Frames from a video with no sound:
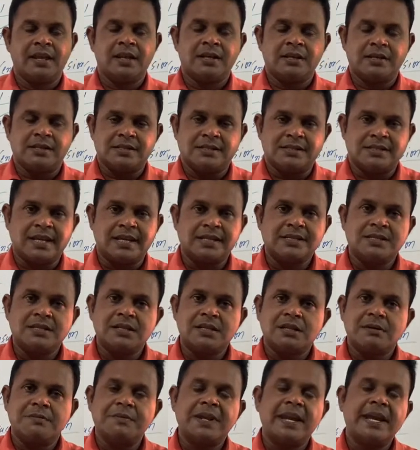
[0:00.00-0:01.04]
Sex
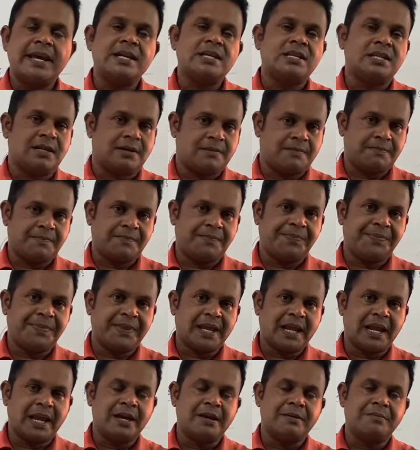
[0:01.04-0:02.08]

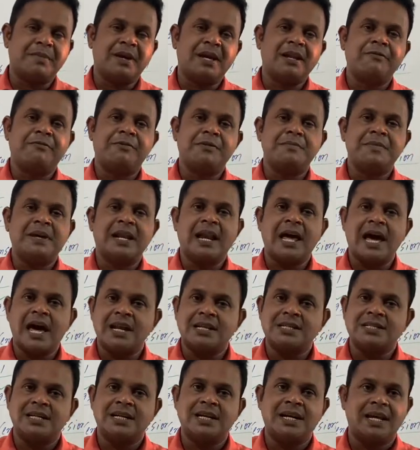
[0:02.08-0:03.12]
determination, like male, female
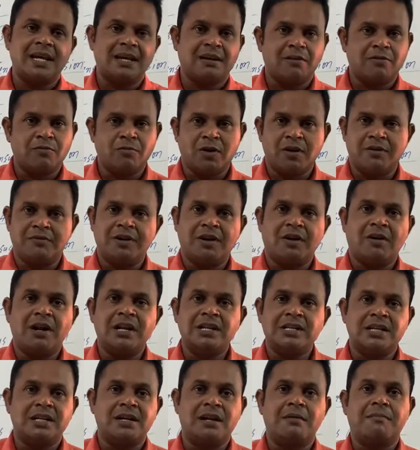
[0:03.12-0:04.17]
or gender, what we
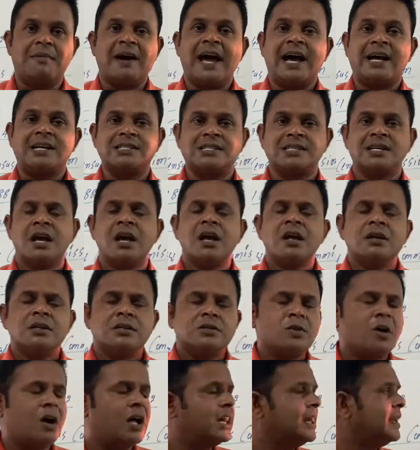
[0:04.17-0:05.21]
call gender bias.
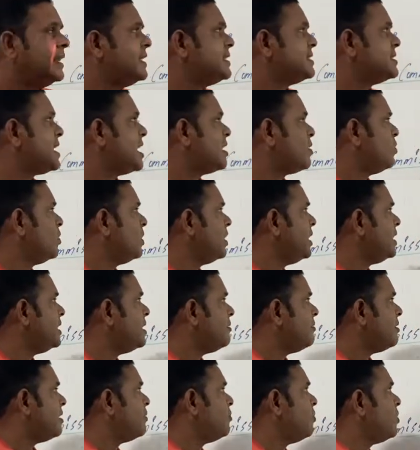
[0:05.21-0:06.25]
So all these are only
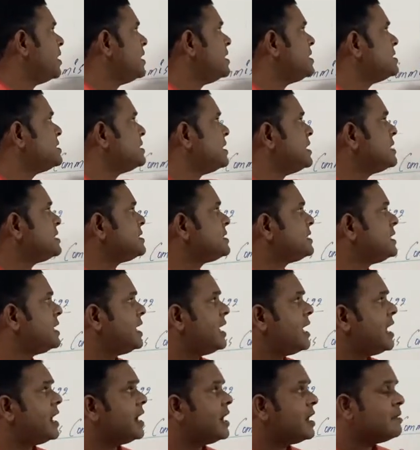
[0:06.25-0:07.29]
the one, what it says,
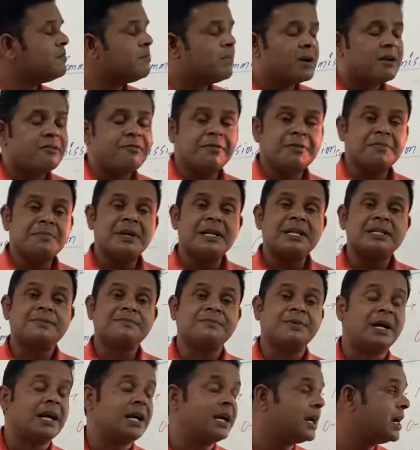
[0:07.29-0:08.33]
number of females
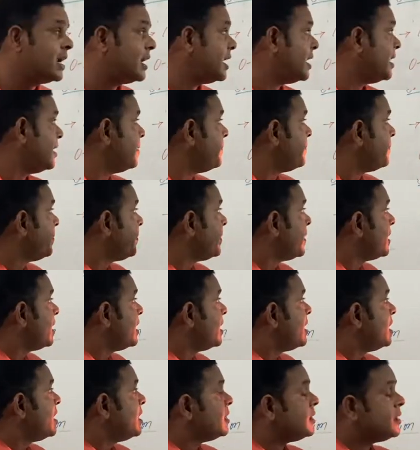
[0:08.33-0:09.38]
per
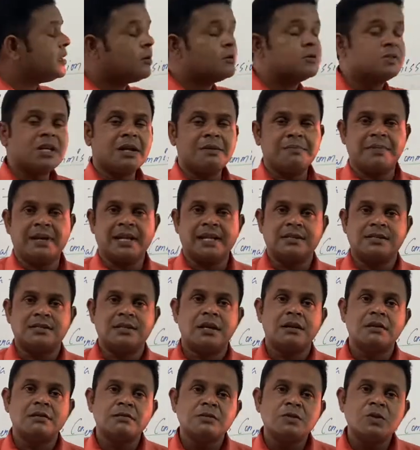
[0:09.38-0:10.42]
1,000
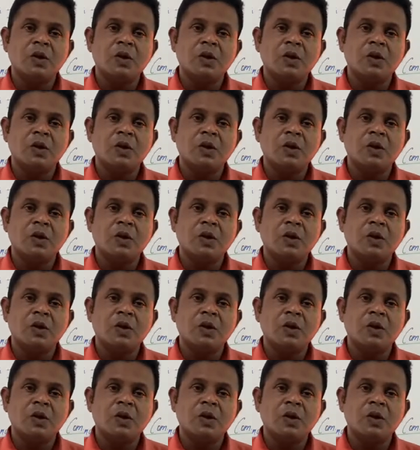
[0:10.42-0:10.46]
males.